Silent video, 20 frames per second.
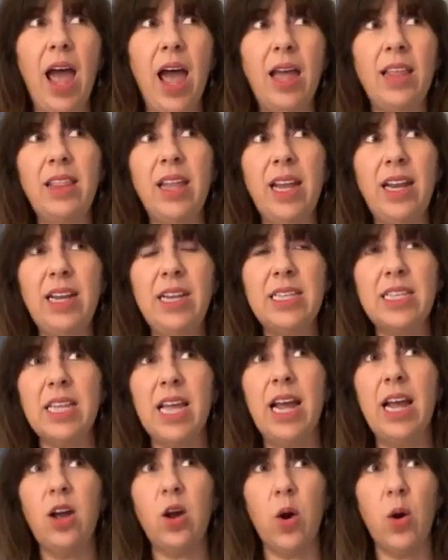And then it's
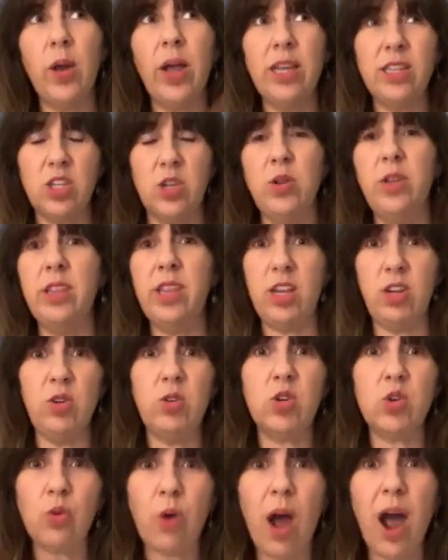like, okay, so then
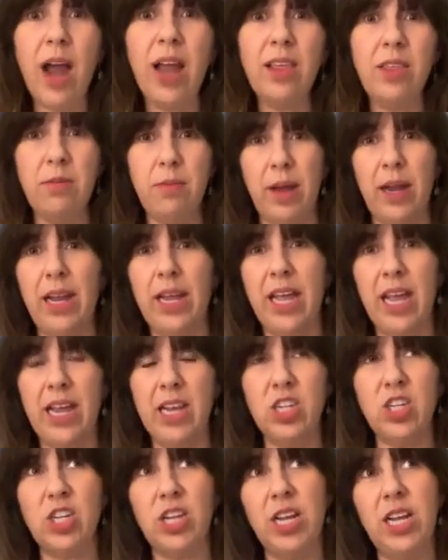you try the
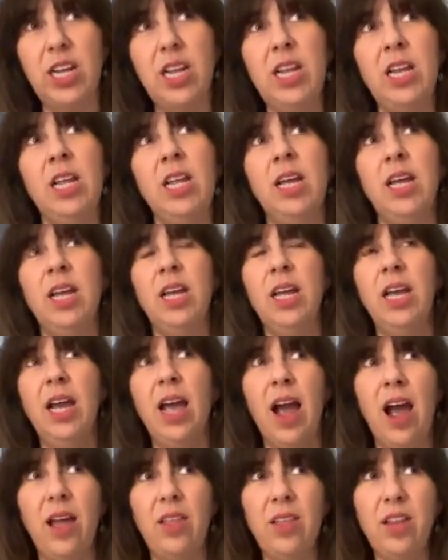medication
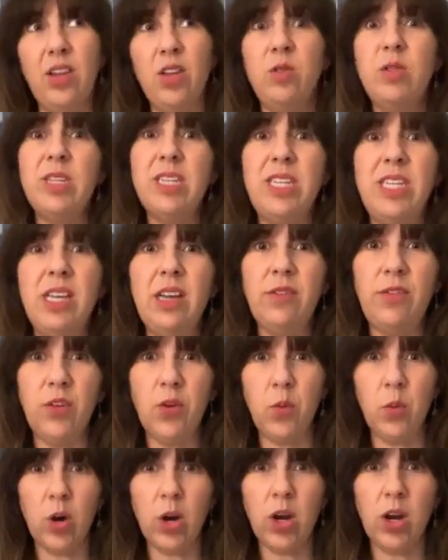and then you see if
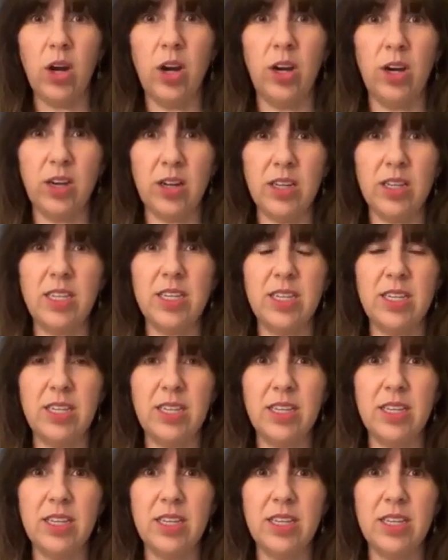it works.